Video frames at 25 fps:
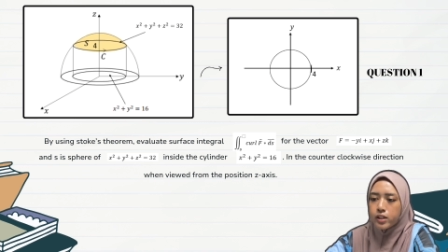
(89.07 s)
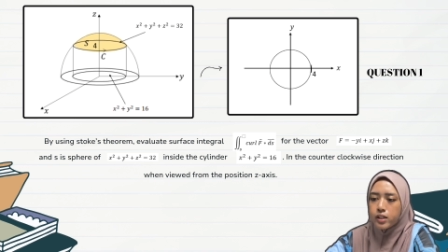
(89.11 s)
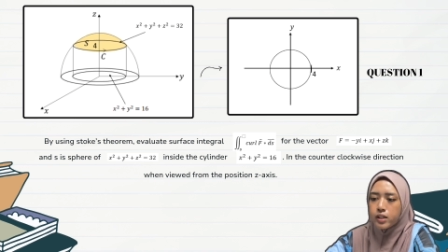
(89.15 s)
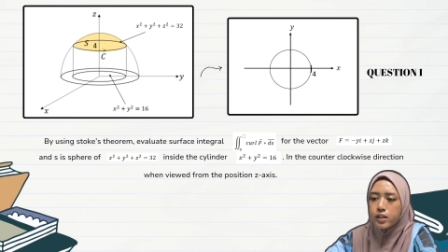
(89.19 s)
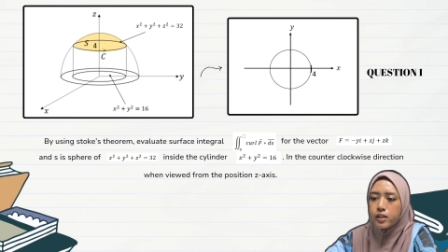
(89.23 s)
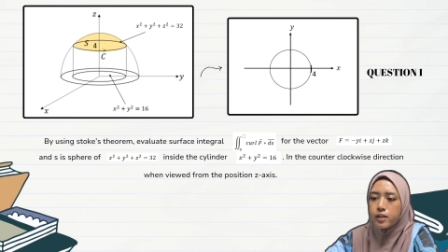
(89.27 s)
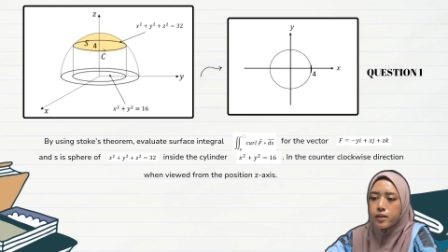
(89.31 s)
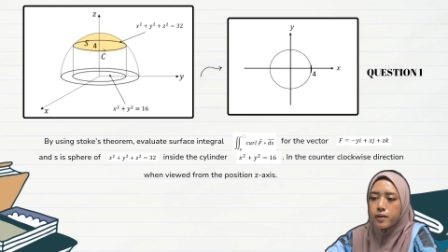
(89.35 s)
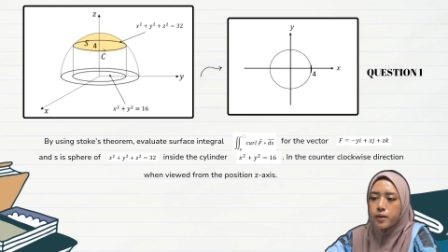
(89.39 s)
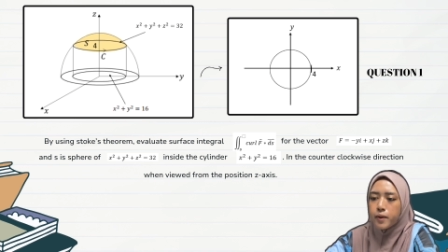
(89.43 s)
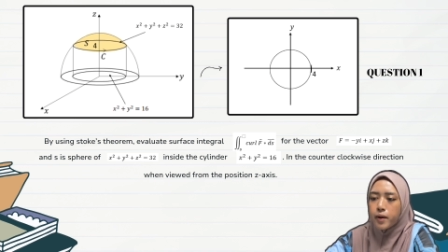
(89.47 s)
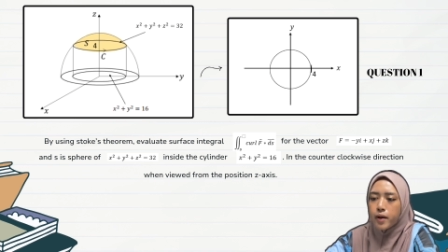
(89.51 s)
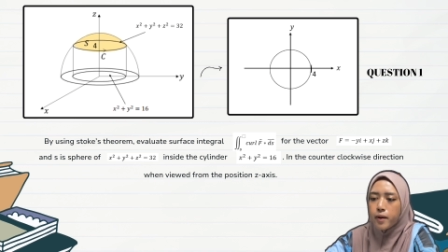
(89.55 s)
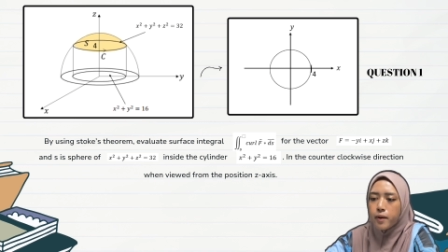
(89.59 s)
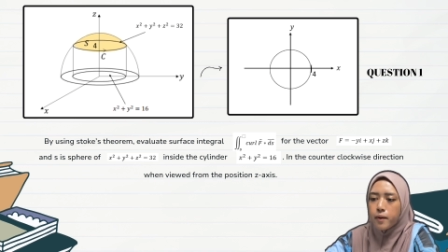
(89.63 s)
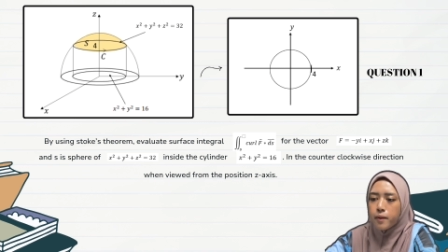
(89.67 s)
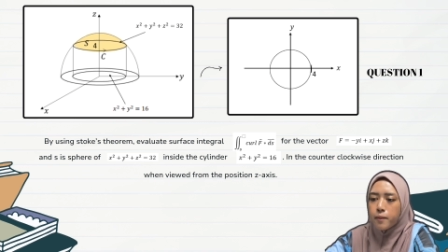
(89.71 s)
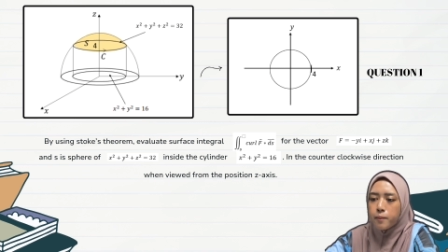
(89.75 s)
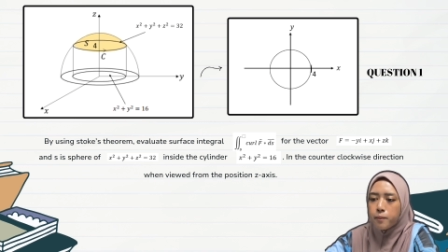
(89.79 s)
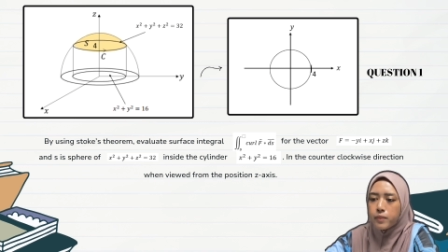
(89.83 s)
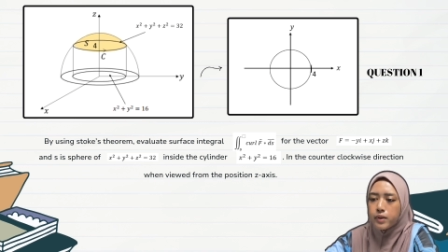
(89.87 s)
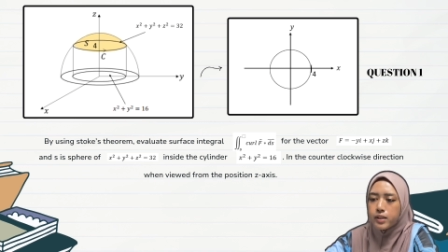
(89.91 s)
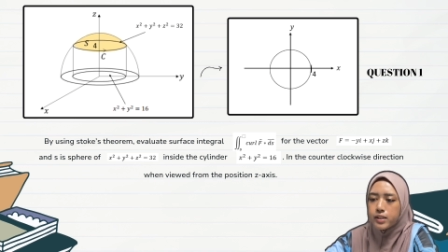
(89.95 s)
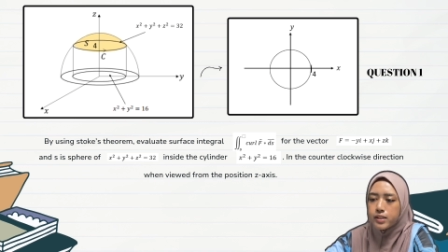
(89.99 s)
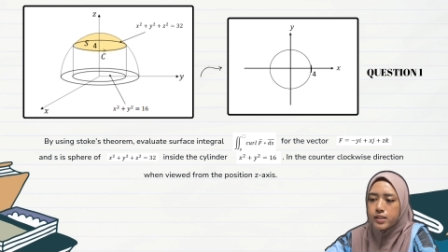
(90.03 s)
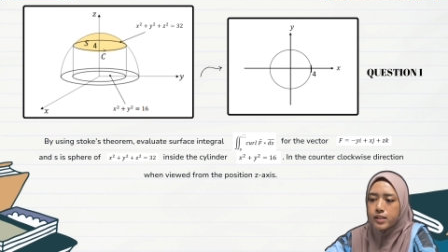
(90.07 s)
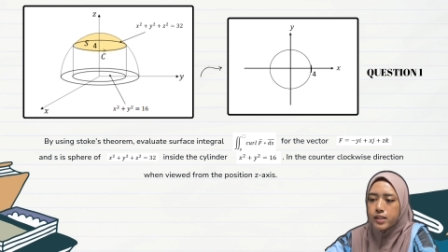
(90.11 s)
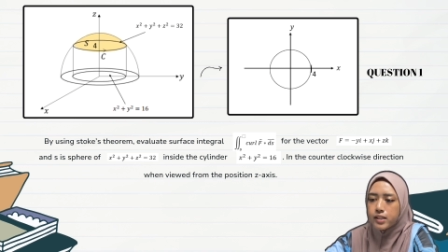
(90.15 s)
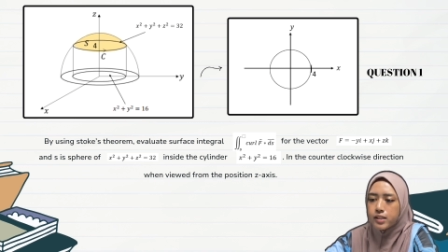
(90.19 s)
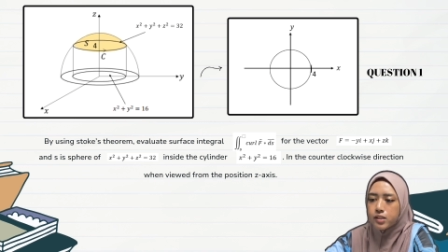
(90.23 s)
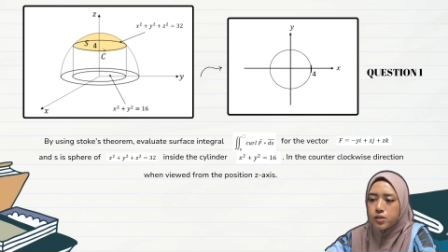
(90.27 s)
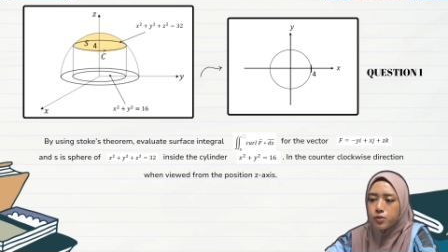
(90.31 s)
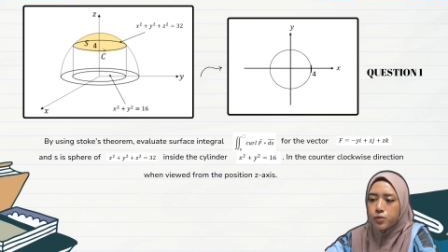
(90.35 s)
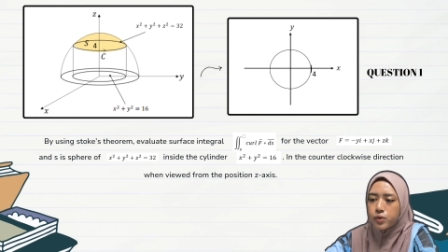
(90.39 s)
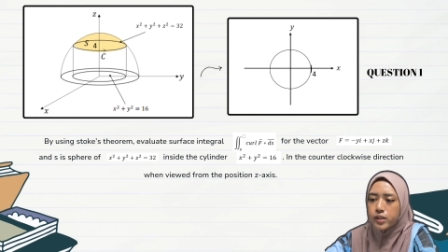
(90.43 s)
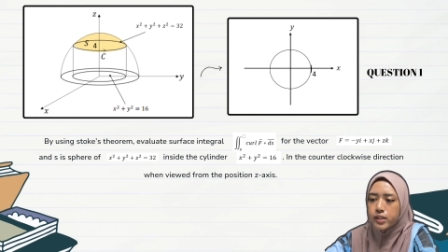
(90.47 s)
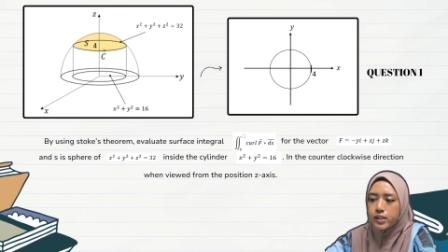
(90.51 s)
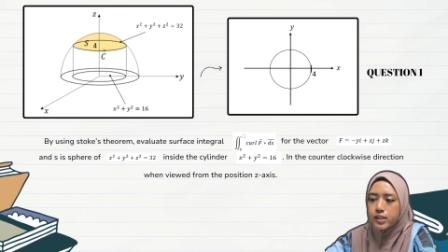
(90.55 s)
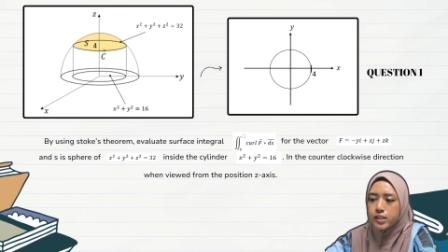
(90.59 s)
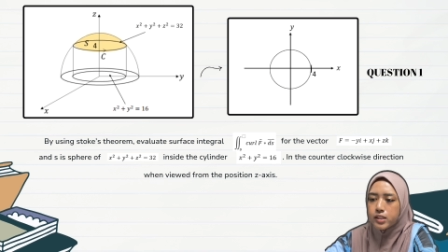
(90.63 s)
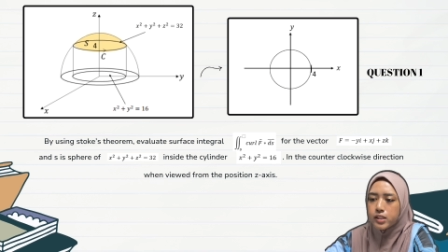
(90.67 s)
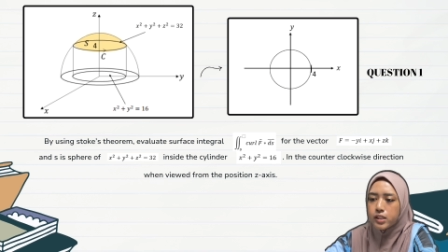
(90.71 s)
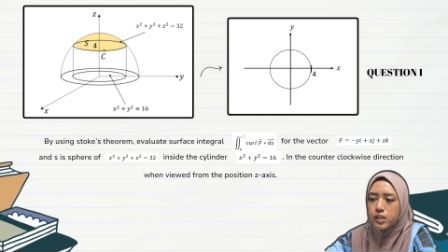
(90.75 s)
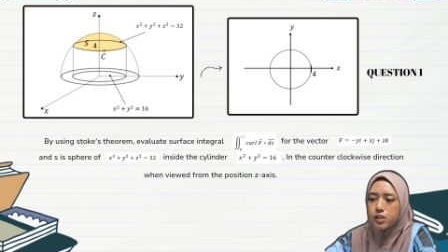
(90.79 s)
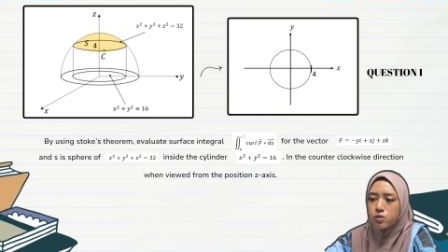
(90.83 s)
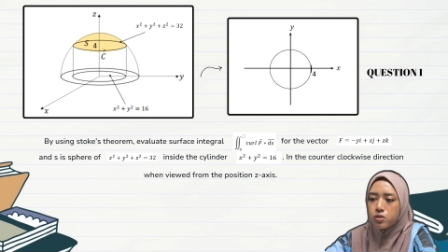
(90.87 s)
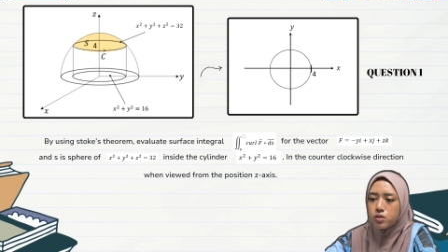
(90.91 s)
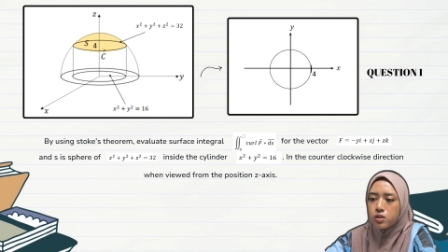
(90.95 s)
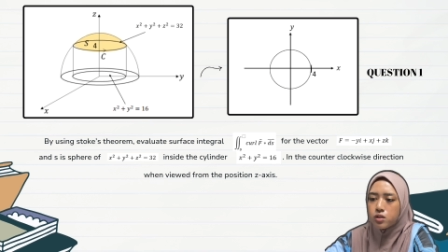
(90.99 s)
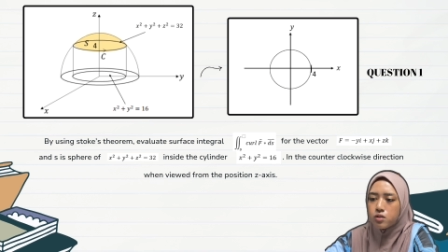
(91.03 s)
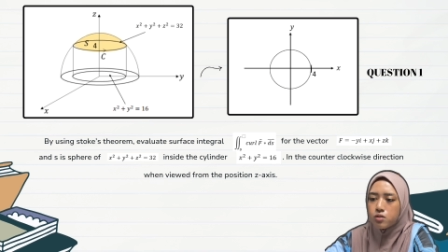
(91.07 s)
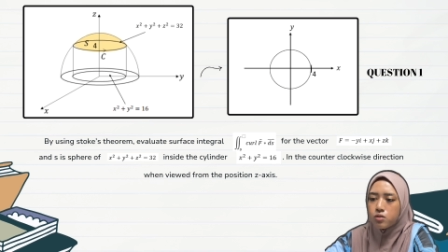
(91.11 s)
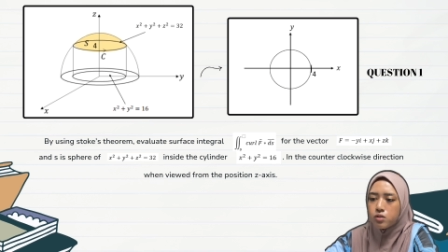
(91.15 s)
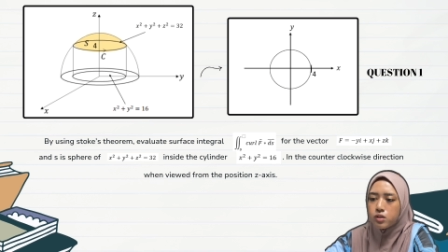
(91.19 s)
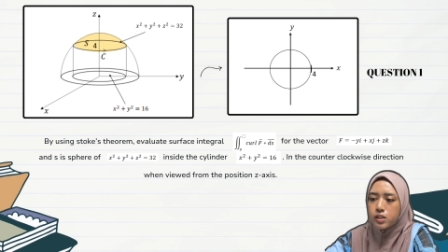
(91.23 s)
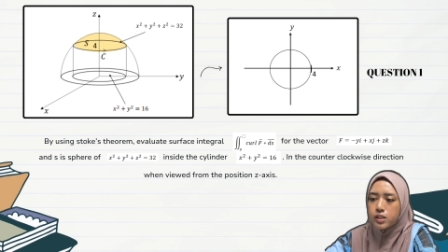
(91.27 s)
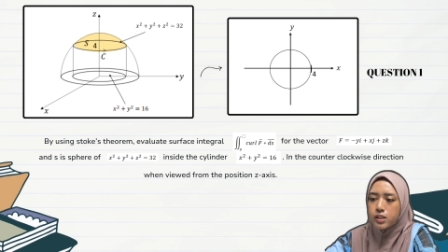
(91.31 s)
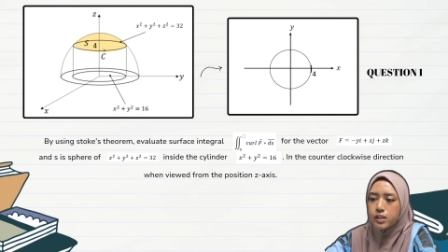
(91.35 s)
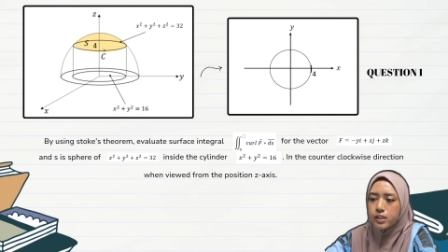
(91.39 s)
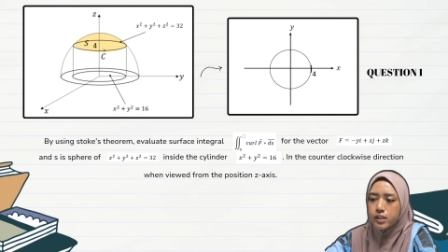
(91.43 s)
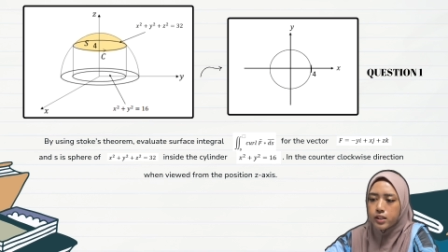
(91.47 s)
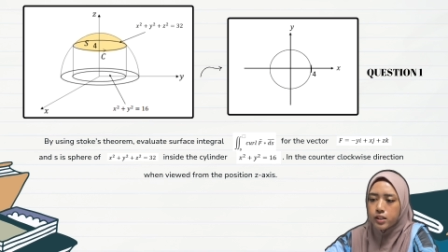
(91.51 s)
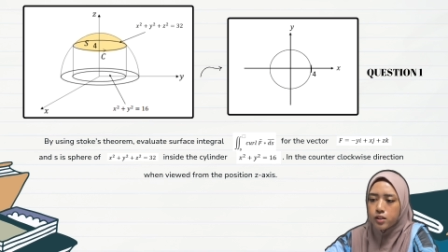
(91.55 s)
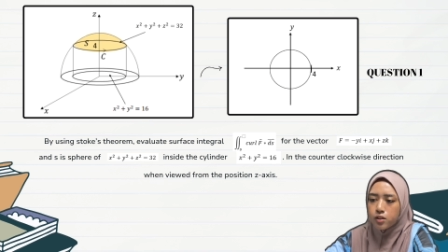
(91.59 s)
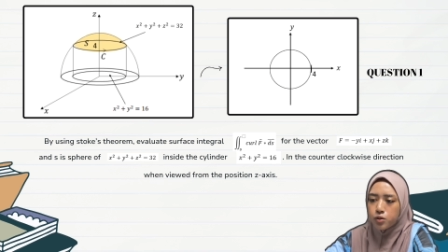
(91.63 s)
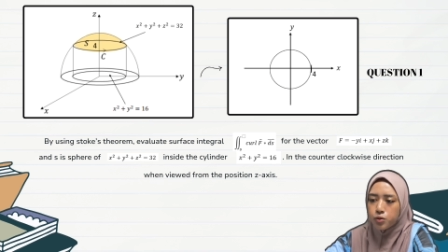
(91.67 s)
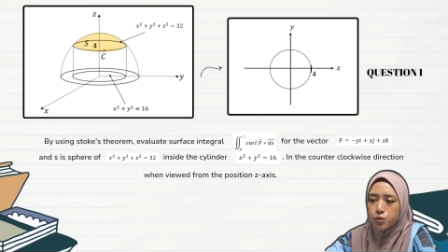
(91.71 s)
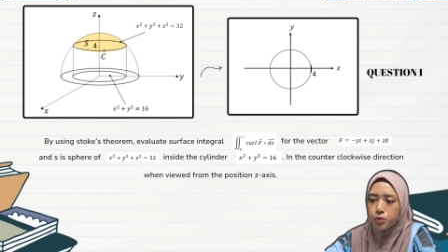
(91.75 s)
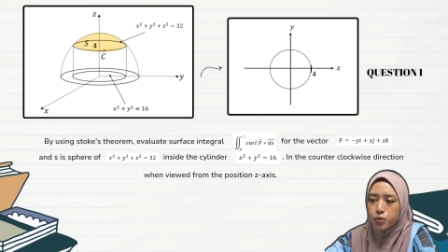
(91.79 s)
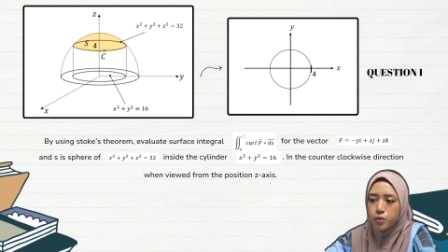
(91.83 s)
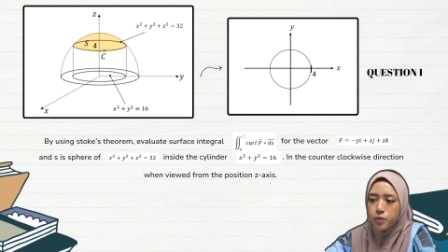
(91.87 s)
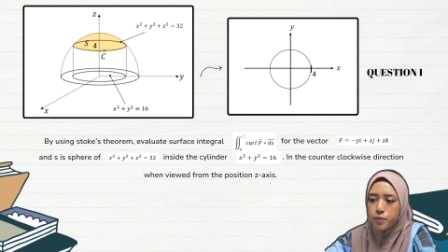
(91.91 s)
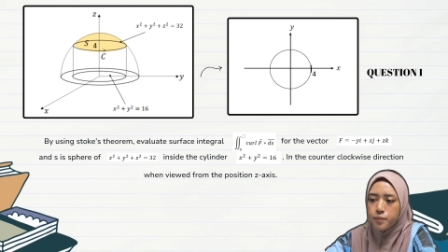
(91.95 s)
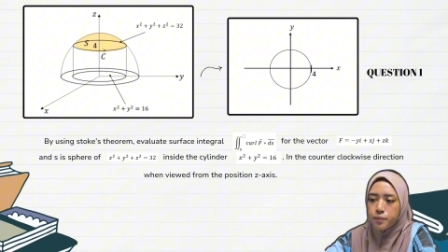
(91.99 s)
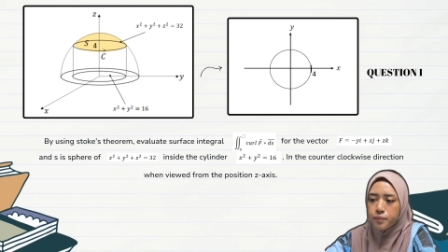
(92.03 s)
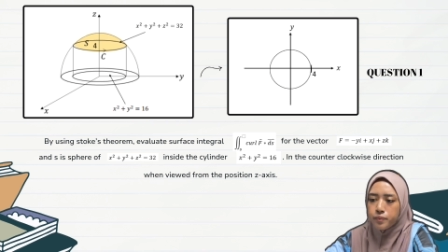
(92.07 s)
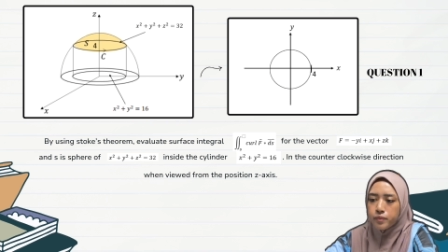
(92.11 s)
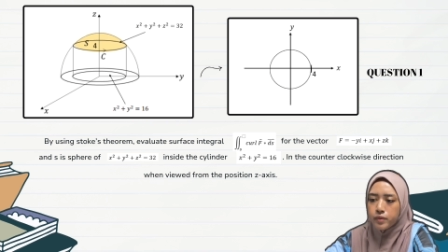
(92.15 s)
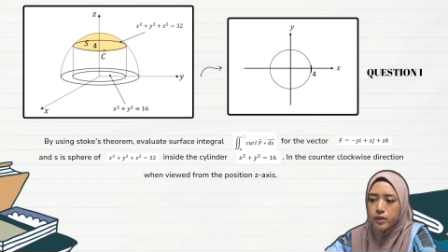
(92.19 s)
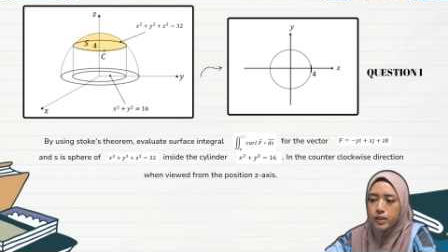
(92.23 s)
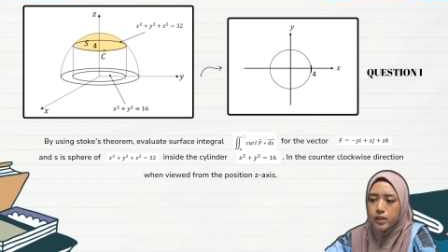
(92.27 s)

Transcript: and S is sphere of x square plus y square